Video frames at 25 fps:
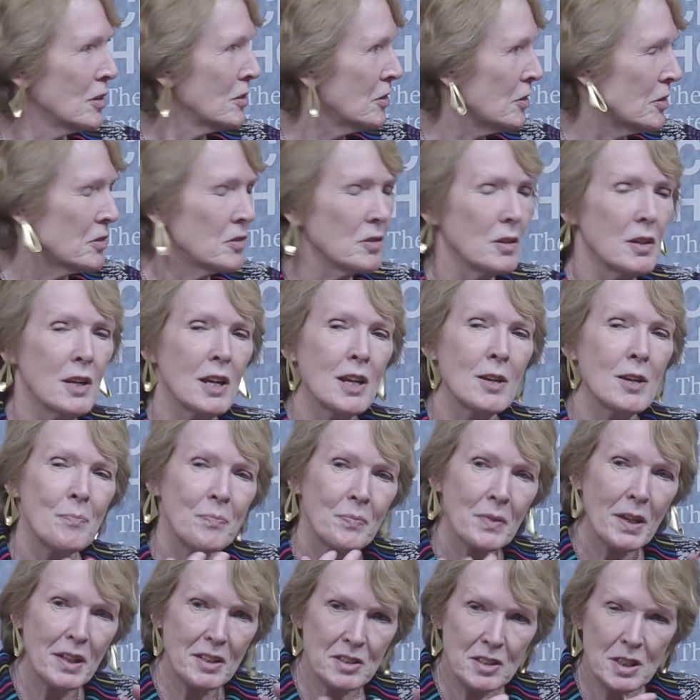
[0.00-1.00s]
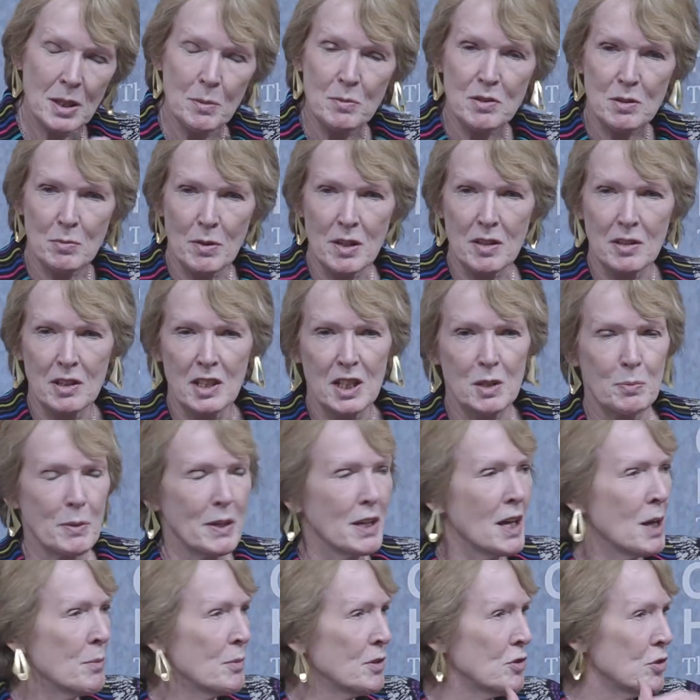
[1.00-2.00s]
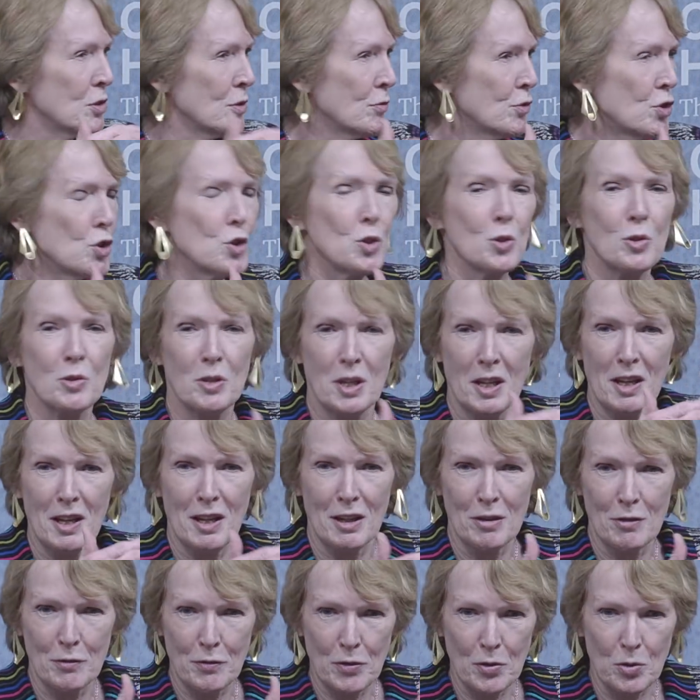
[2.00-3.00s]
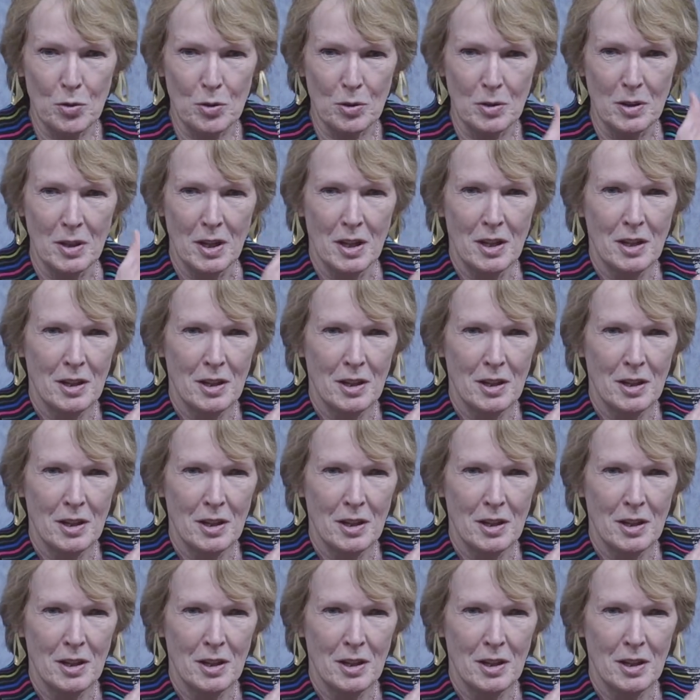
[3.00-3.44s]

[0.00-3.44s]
You know, so it seems to me that it's become a sort of shorthand for